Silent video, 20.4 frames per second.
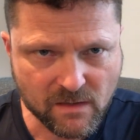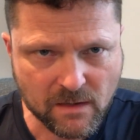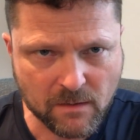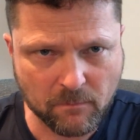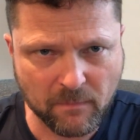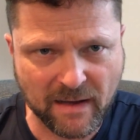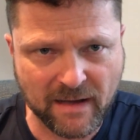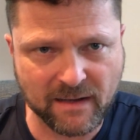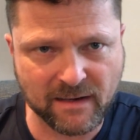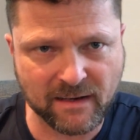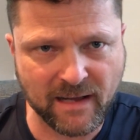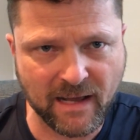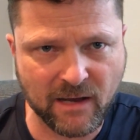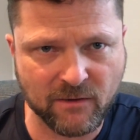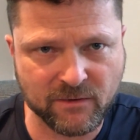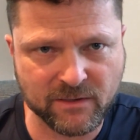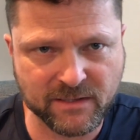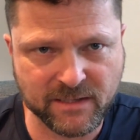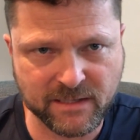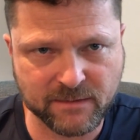By
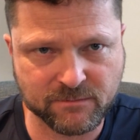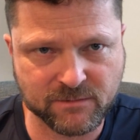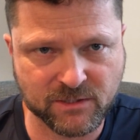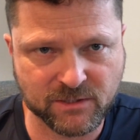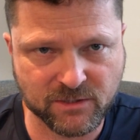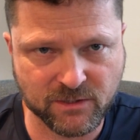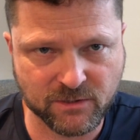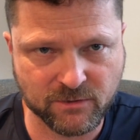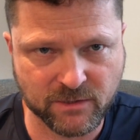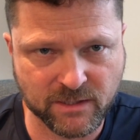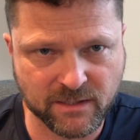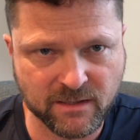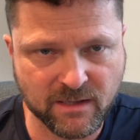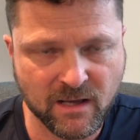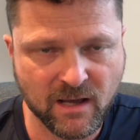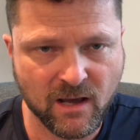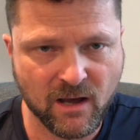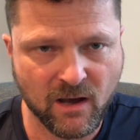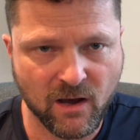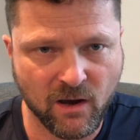allowing them to do it
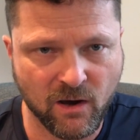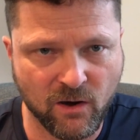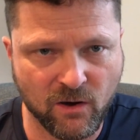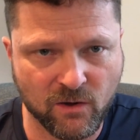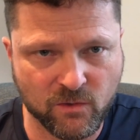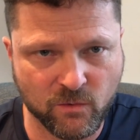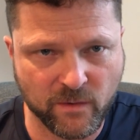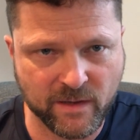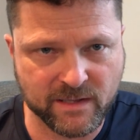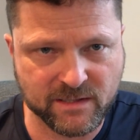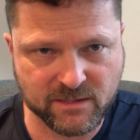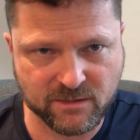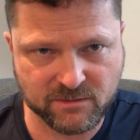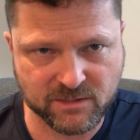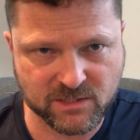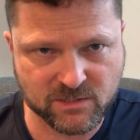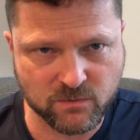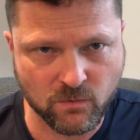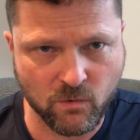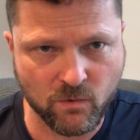all the way until
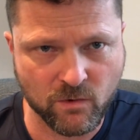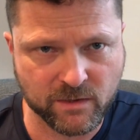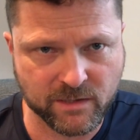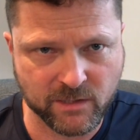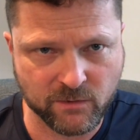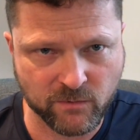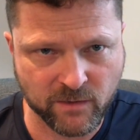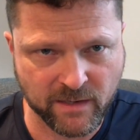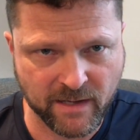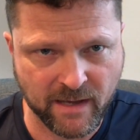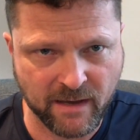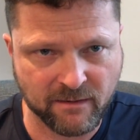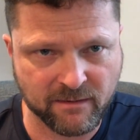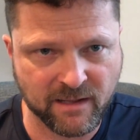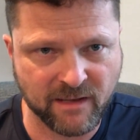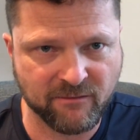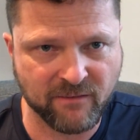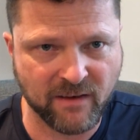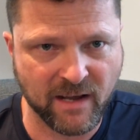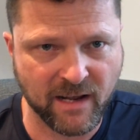this warranty went out,
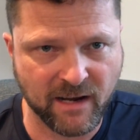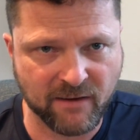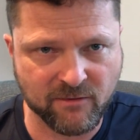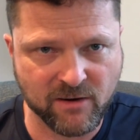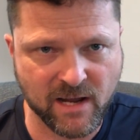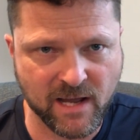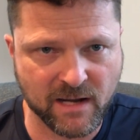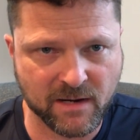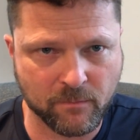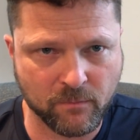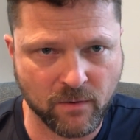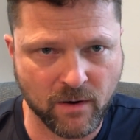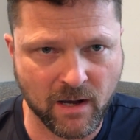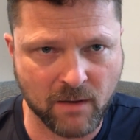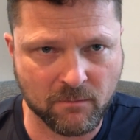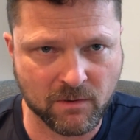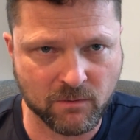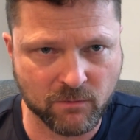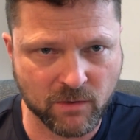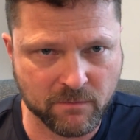if I ever had a
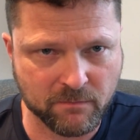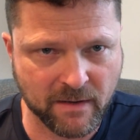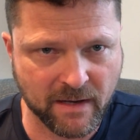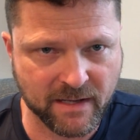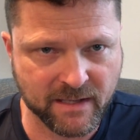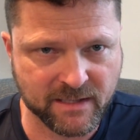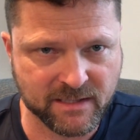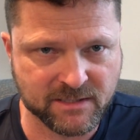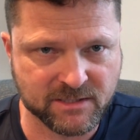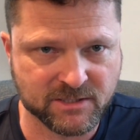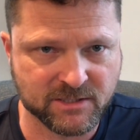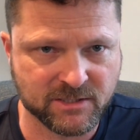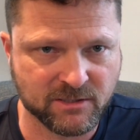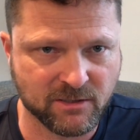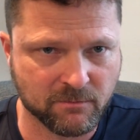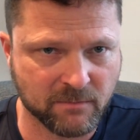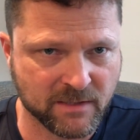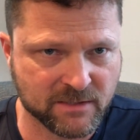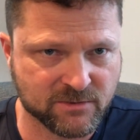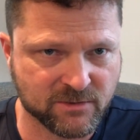problem with my engine
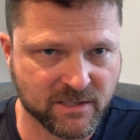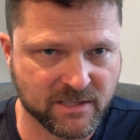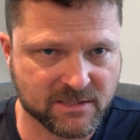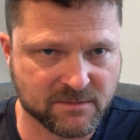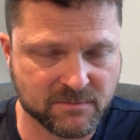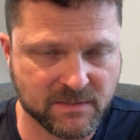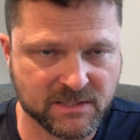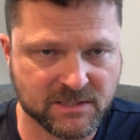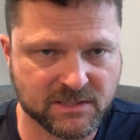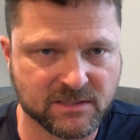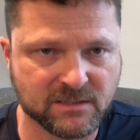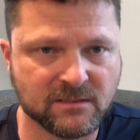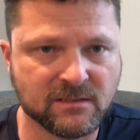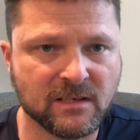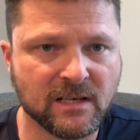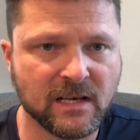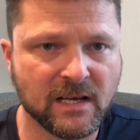or my transmission,